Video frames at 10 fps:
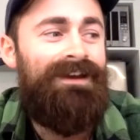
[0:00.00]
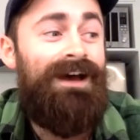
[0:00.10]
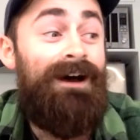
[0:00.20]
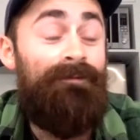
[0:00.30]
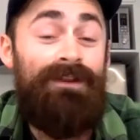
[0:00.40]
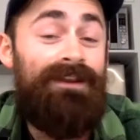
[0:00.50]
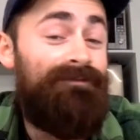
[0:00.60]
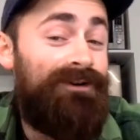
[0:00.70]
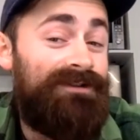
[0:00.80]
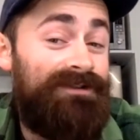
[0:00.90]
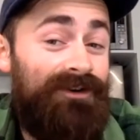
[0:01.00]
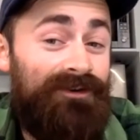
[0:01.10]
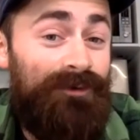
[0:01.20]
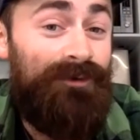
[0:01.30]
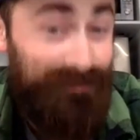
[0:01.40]
But they've got a
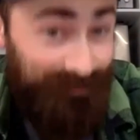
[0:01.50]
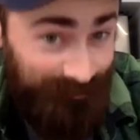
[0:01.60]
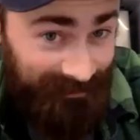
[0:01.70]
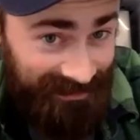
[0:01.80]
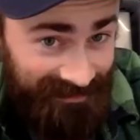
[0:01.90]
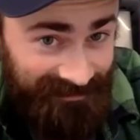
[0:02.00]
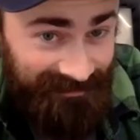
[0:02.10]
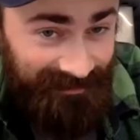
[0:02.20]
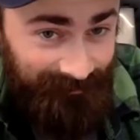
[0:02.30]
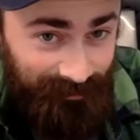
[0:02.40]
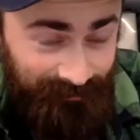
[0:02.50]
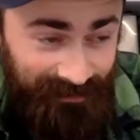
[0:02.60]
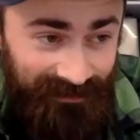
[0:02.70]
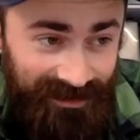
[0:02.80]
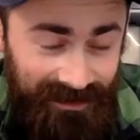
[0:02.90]
song called Souvenirs, if you've
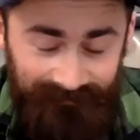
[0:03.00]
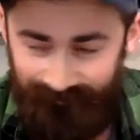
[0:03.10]
heard it.